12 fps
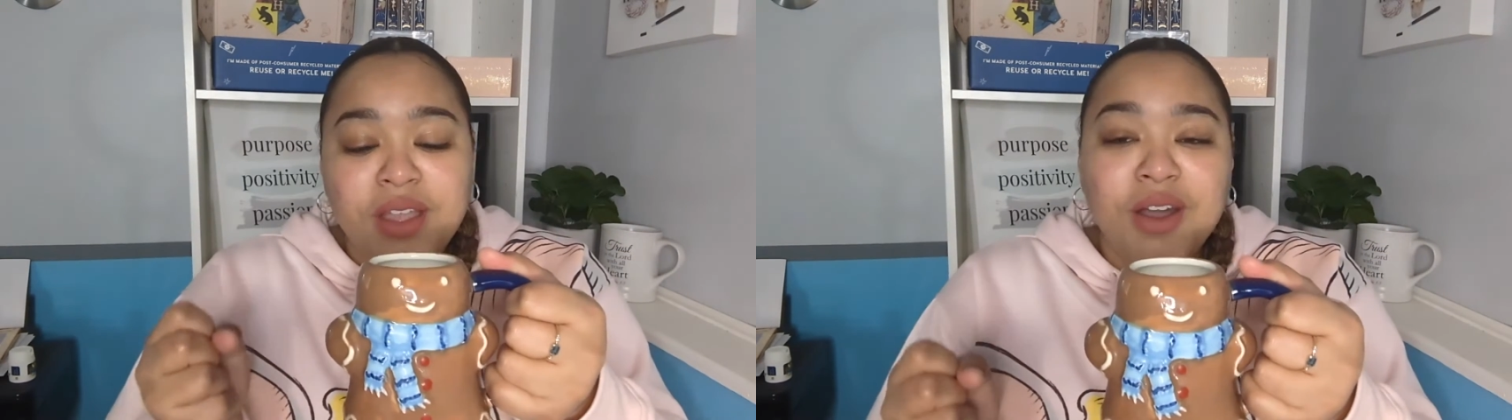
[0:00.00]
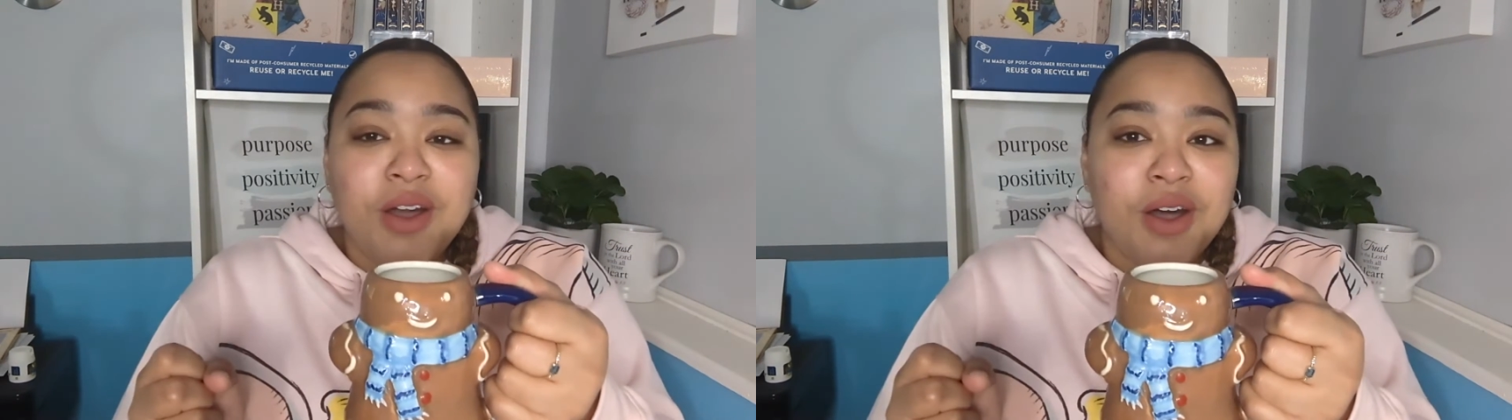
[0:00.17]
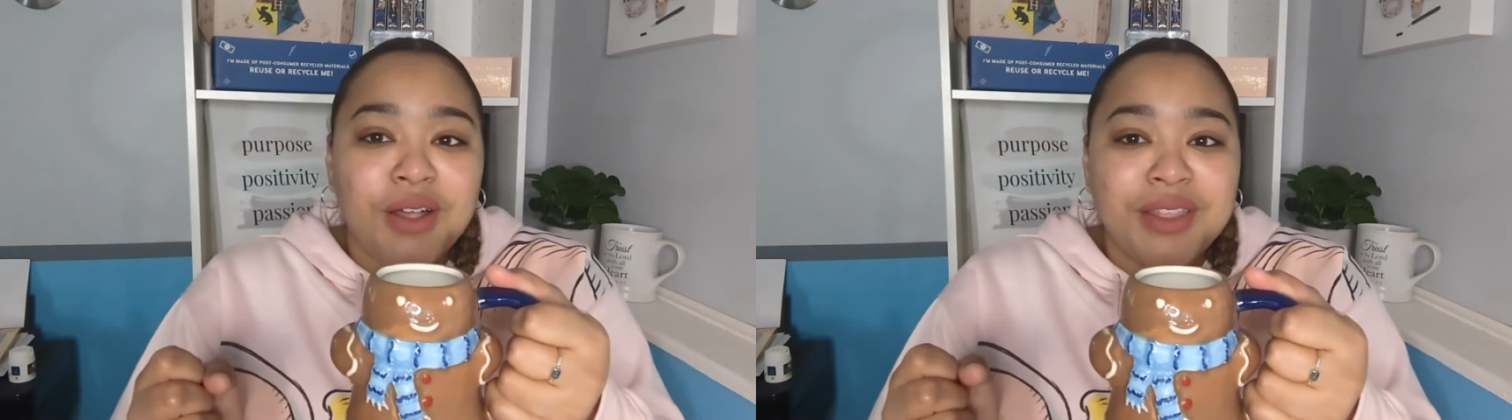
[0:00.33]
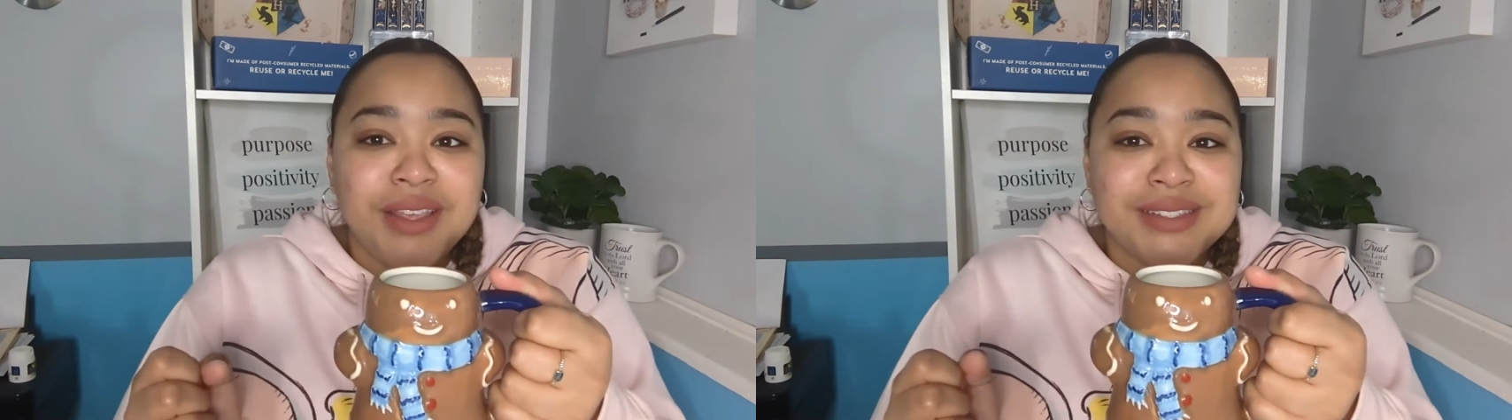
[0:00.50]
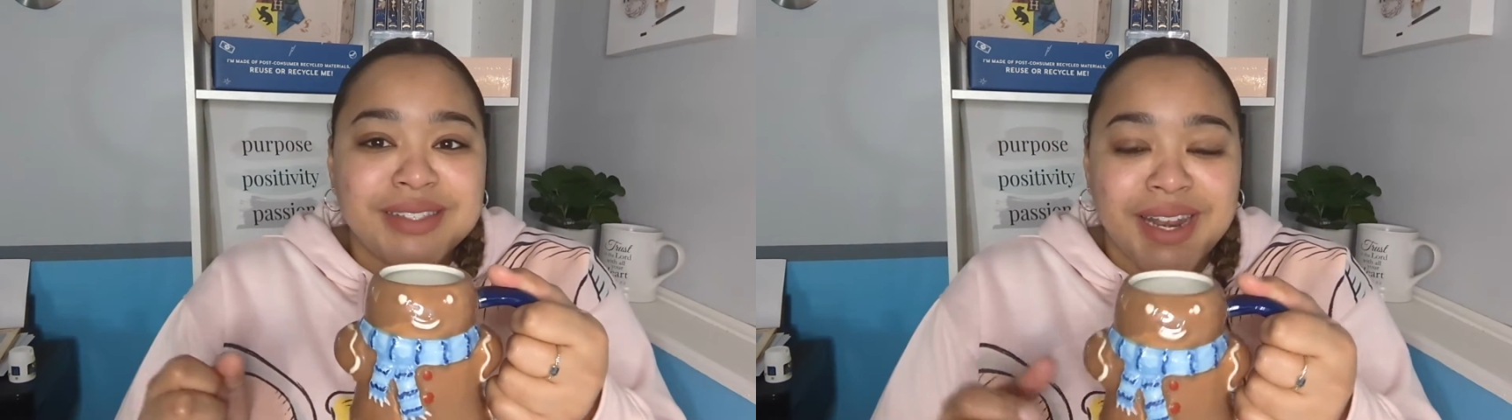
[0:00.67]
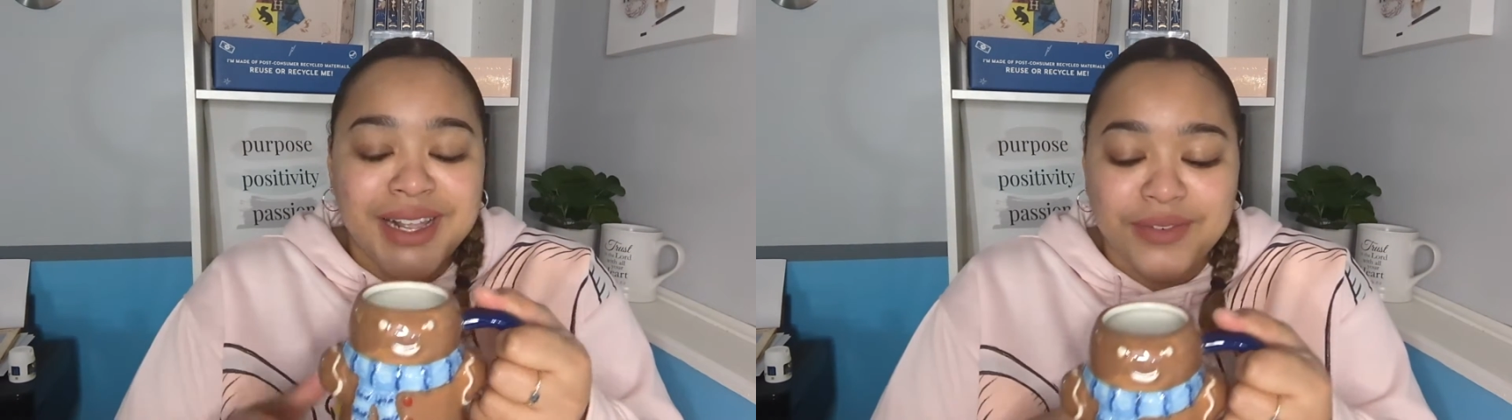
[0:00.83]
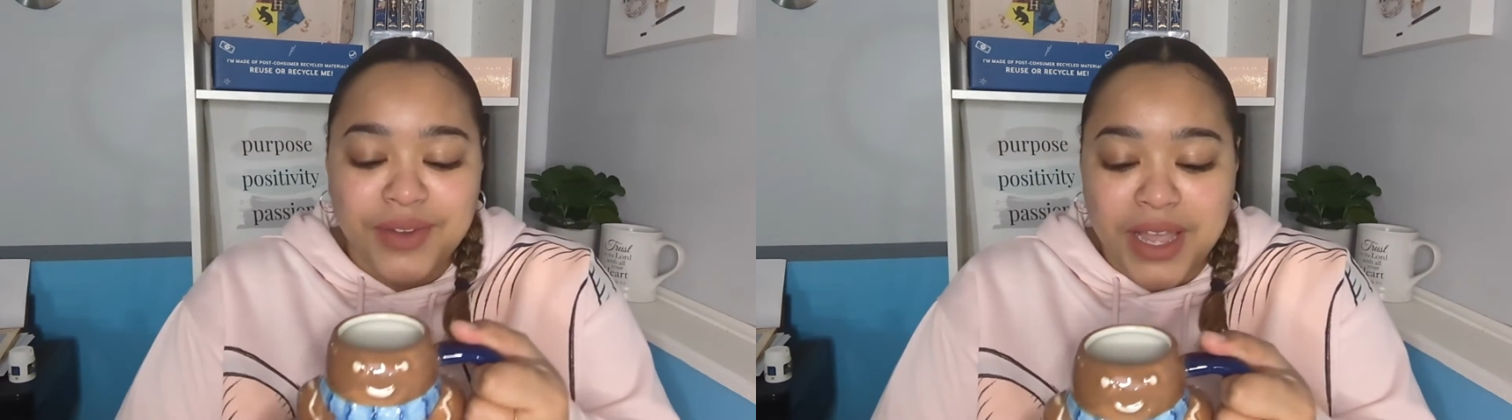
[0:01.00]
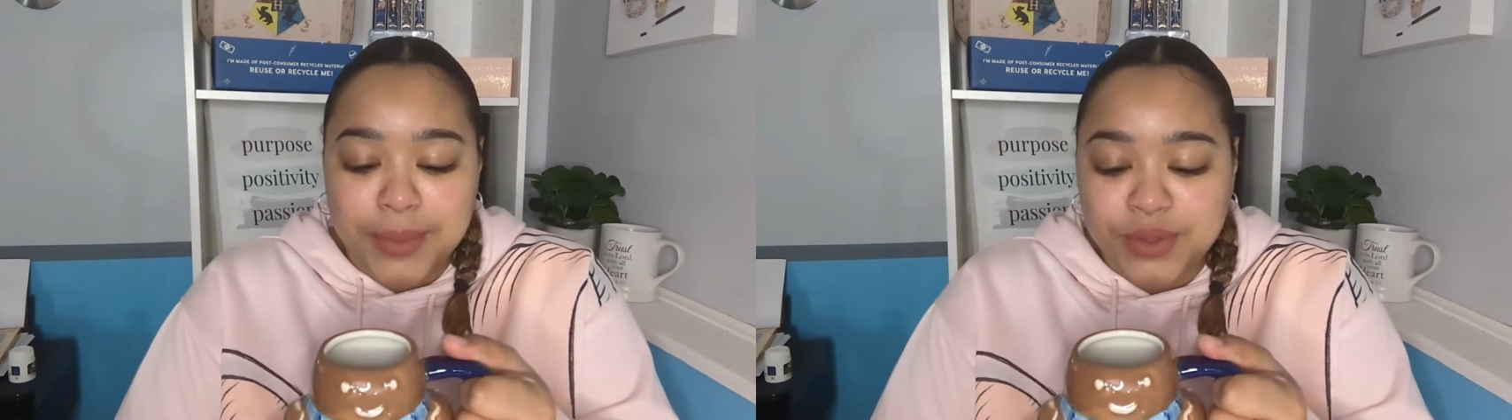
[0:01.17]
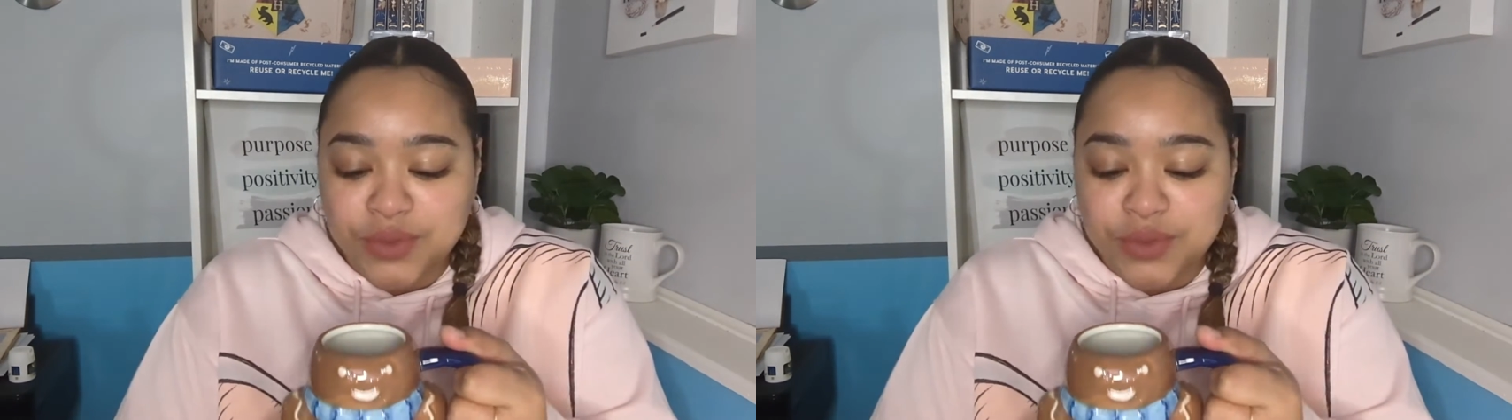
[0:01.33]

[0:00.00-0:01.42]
all the aesthetic vibes